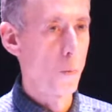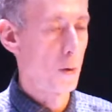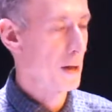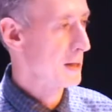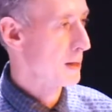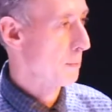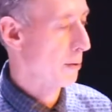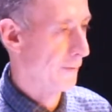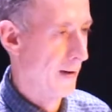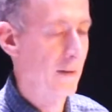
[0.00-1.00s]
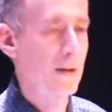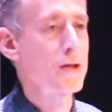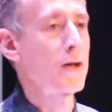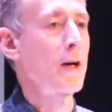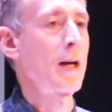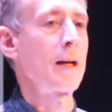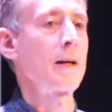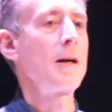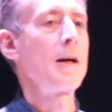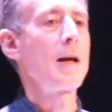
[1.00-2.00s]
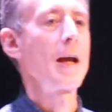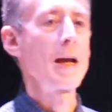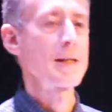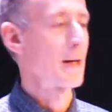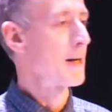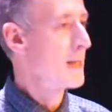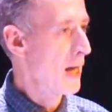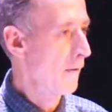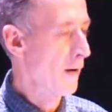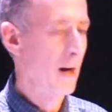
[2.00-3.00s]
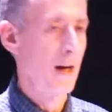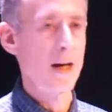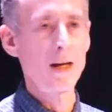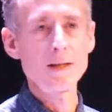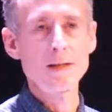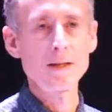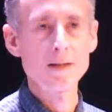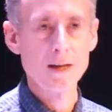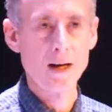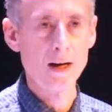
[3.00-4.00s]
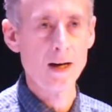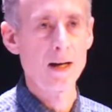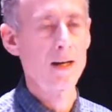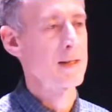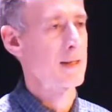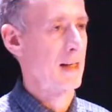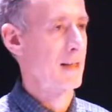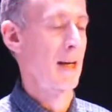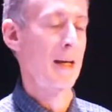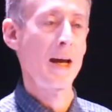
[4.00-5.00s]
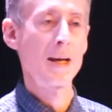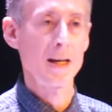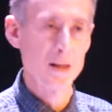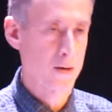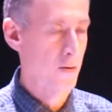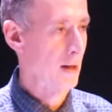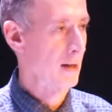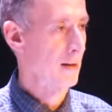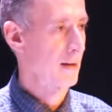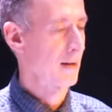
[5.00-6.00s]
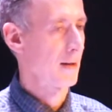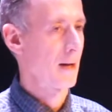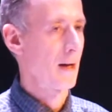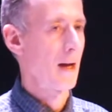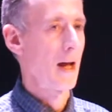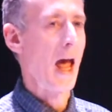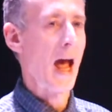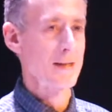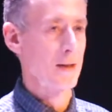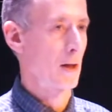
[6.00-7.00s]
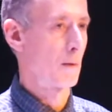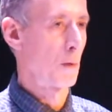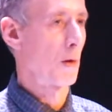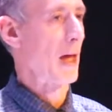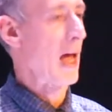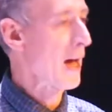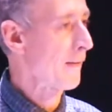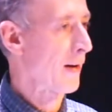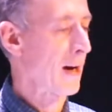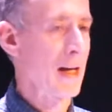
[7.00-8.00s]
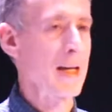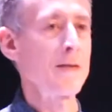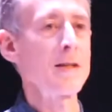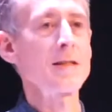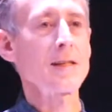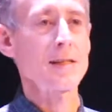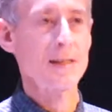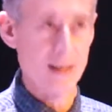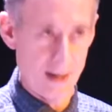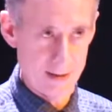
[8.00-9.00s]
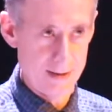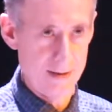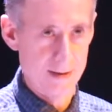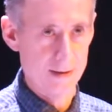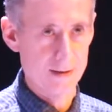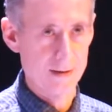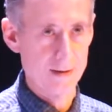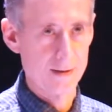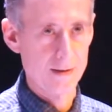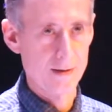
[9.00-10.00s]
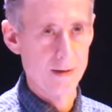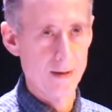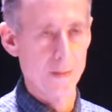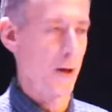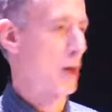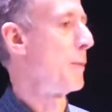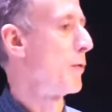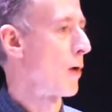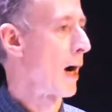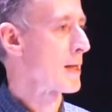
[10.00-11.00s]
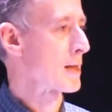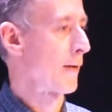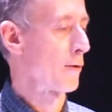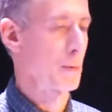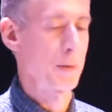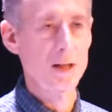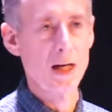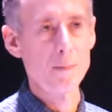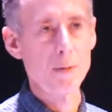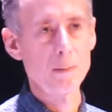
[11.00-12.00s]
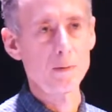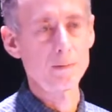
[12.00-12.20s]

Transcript: What is profoundly shocking is that never in its entire six-decade history has the Commonwealth ever even discussed the human rights of LGBTI people.